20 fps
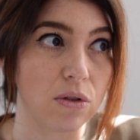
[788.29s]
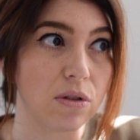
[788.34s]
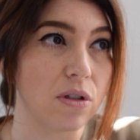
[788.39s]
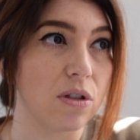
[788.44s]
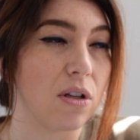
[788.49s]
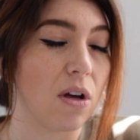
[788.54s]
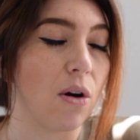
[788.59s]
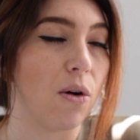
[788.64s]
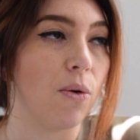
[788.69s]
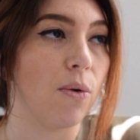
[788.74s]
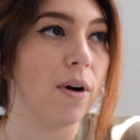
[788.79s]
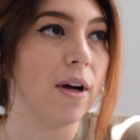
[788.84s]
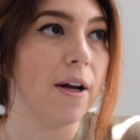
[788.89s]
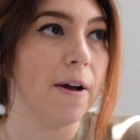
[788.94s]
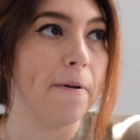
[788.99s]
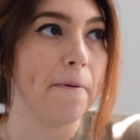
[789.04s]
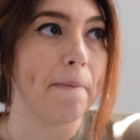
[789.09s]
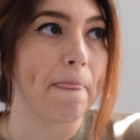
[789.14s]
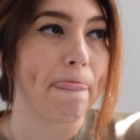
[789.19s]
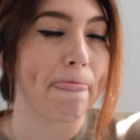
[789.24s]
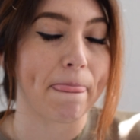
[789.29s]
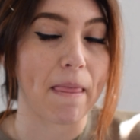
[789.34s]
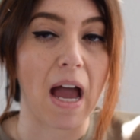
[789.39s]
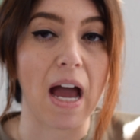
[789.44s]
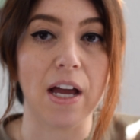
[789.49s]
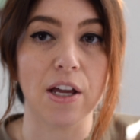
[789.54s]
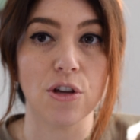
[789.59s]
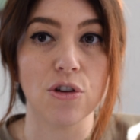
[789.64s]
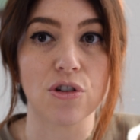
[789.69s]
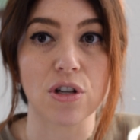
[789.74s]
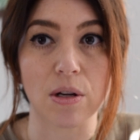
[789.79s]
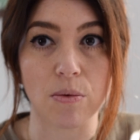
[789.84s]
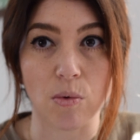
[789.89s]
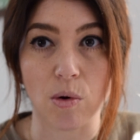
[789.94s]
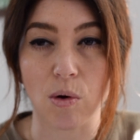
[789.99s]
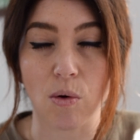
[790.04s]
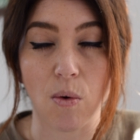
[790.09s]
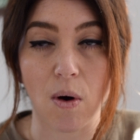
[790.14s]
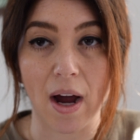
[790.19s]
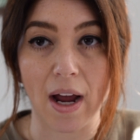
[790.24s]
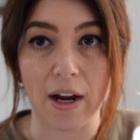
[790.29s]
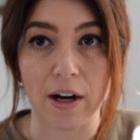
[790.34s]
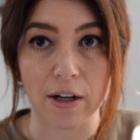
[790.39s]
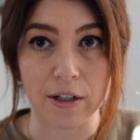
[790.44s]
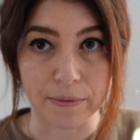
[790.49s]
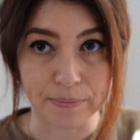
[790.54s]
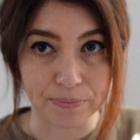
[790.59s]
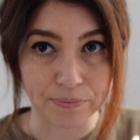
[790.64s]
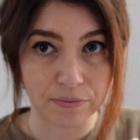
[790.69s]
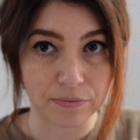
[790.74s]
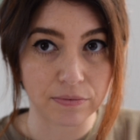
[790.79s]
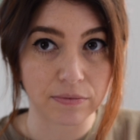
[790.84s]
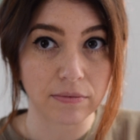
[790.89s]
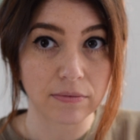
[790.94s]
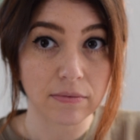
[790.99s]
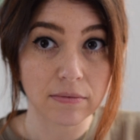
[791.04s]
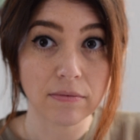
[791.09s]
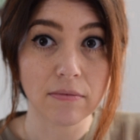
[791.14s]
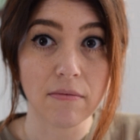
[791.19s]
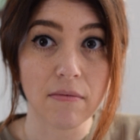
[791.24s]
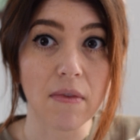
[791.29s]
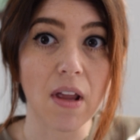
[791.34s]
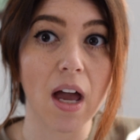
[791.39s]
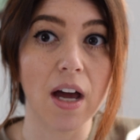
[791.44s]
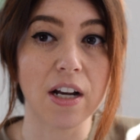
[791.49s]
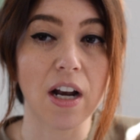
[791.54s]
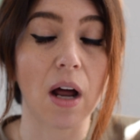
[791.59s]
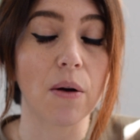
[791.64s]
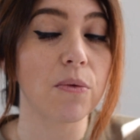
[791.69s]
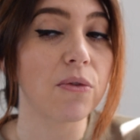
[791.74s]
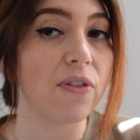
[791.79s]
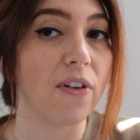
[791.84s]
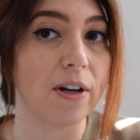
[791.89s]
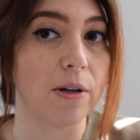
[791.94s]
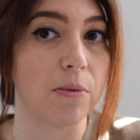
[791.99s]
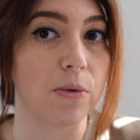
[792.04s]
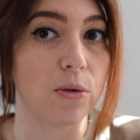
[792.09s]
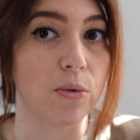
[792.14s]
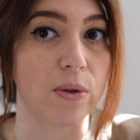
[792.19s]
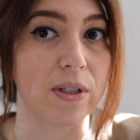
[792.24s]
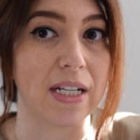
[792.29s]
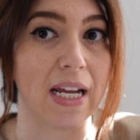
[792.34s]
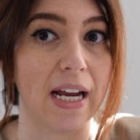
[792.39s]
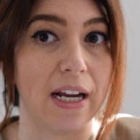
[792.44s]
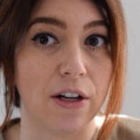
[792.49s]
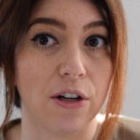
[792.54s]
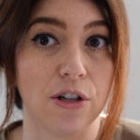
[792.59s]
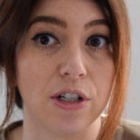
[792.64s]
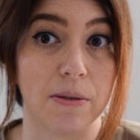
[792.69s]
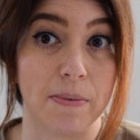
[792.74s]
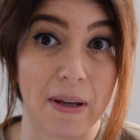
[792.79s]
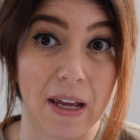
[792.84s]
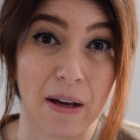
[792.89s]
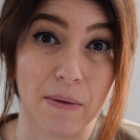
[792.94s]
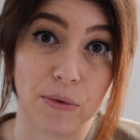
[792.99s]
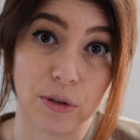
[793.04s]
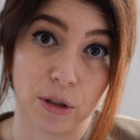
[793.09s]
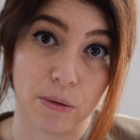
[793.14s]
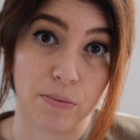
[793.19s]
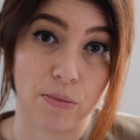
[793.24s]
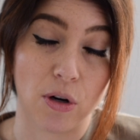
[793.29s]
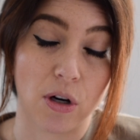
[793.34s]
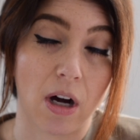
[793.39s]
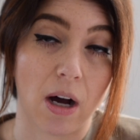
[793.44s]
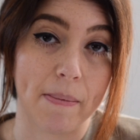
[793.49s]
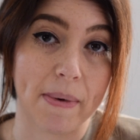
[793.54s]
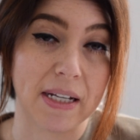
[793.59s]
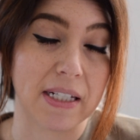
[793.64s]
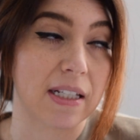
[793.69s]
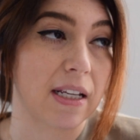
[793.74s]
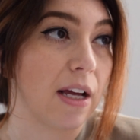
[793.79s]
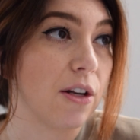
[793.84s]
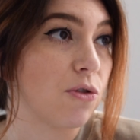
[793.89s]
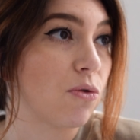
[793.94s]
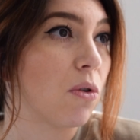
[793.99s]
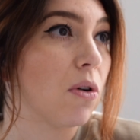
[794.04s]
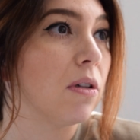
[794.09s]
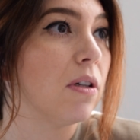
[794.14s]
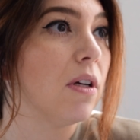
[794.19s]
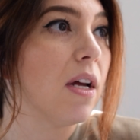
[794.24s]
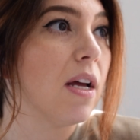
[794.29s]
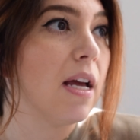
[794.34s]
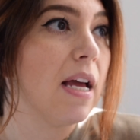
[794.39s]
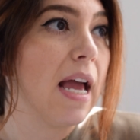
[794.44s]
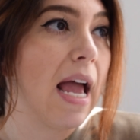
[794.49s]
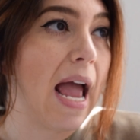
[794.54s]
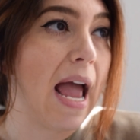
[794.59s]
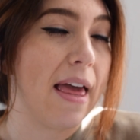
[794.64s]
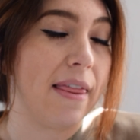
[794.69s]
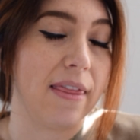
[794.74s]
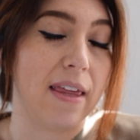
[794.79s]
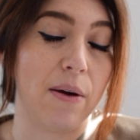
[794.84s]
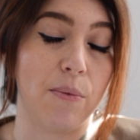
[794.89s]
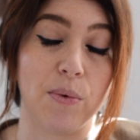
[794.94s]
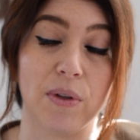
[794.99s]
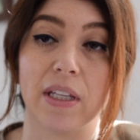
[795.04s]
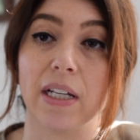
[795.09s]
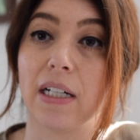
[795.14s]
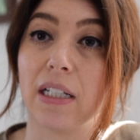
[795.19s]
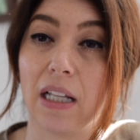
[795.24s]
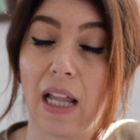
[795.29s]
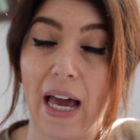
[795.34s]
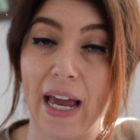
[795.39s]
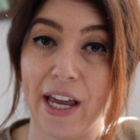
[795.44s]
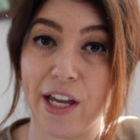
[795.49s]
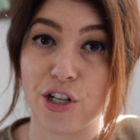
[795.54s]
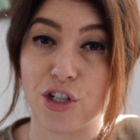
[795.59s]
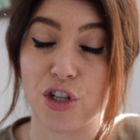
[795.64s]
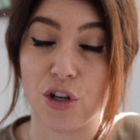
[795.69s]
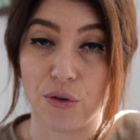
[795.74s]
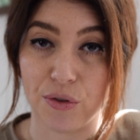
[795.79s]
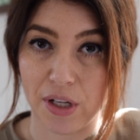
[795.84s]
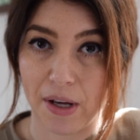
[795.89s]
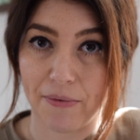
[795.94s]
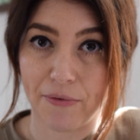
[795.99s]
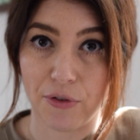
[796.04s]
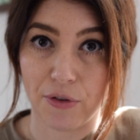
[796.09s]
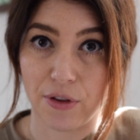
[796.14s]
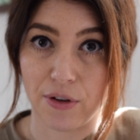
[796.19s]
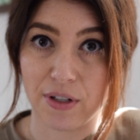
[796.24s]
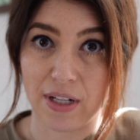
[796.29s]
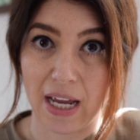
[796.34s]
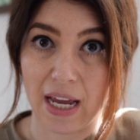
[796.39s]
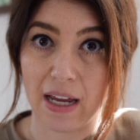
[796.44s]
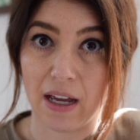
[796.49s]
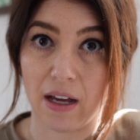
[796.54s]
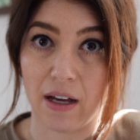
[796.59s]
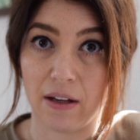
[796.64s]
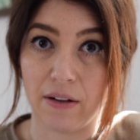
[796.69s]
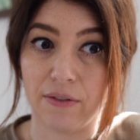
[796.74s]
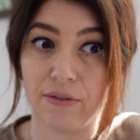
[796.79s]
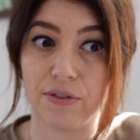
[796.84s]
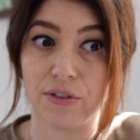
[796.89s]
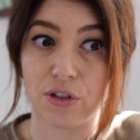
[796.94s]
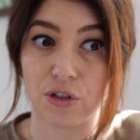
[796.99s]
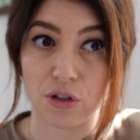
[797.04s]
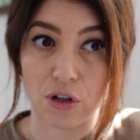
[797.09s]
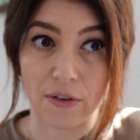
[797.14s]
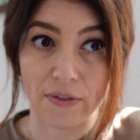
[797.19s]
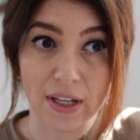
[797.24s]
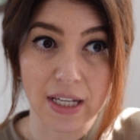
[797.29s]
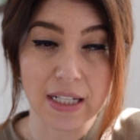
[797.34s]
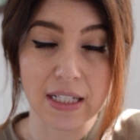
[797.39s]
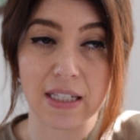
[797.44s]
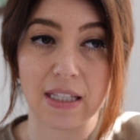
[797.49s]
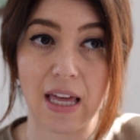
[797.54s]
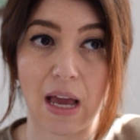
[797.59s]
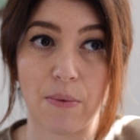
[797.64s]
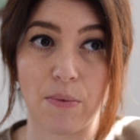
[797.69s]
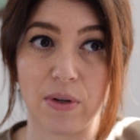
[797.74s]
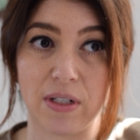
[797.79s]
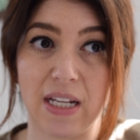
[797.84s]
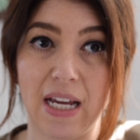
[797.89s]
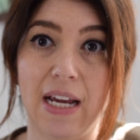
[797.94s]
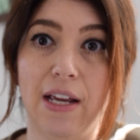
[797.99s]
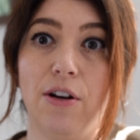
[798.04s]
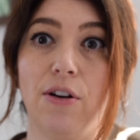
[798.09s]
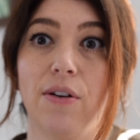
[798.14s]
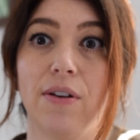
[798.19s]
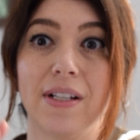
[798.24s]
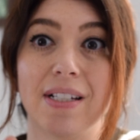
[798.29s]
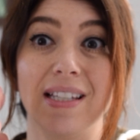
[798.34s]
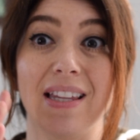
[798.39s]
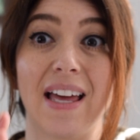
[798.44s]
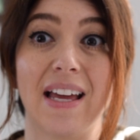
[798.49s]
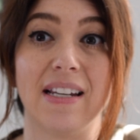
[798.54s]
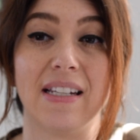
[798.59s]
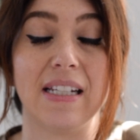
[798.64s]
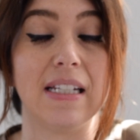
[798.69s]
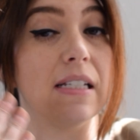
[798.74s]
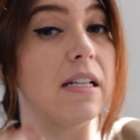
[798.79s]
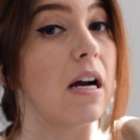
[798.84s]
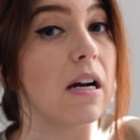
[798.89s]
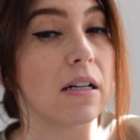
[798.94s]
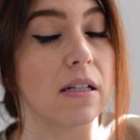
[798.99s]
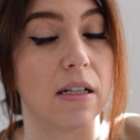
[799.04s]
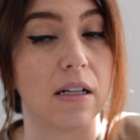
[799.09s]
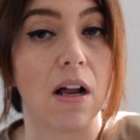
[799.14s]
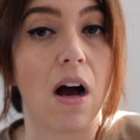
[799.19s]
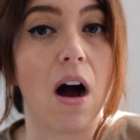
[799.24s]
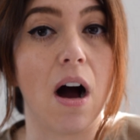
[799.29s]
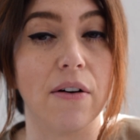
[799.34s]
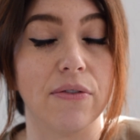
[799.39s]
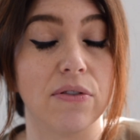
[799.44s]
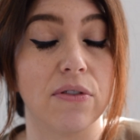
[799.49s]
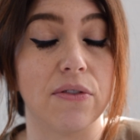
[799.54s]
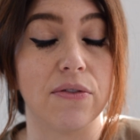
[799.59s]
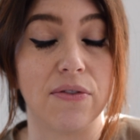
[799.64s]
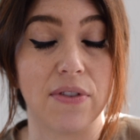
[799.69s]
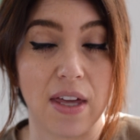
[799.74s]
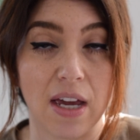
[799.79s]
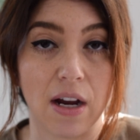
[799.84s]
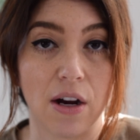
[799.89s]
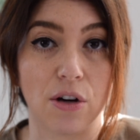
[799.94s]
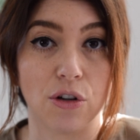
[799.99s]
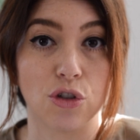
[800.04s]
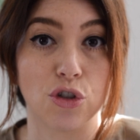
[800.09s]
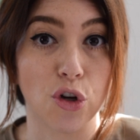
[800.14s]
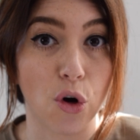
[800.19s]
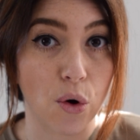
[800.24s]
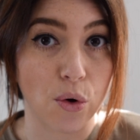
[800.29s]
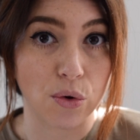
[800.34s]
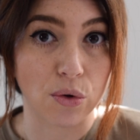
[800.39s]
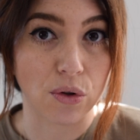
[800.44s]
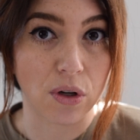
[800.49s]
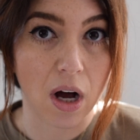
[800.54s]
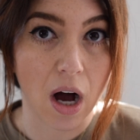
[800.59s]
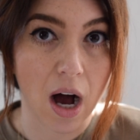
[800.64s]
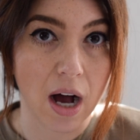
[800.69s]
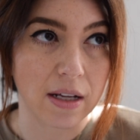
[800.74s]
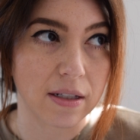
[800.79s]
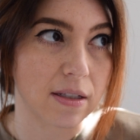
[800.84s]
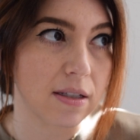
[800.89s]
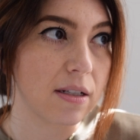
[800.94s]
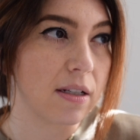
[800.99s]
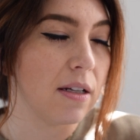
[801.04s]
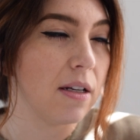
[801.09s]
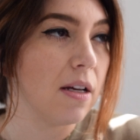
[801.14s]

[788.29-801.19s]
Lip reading: So I usually require a non-refundable retainer to be able to book on my schedule. And then when the client shows up for their day of service, that retainer is then deducted off of their total cost.